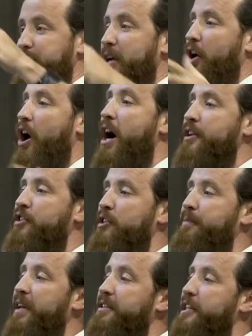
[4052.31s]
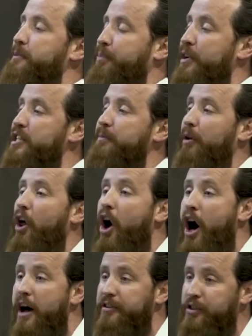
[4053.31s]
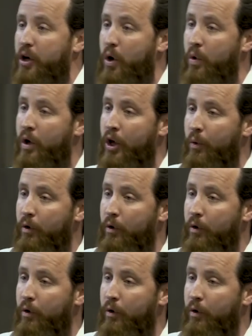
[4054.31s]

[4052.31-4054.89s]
be cautious because this principle also